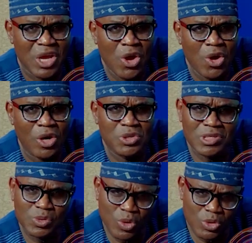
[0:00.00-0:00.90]
Or
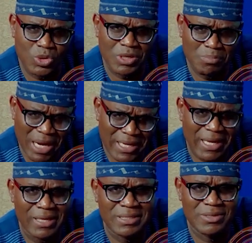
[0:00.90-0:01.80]
just go to the
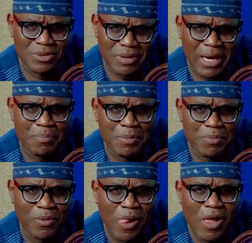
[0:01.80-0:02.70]
market. You are
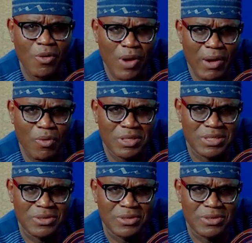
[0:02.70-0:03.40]
people who are watching,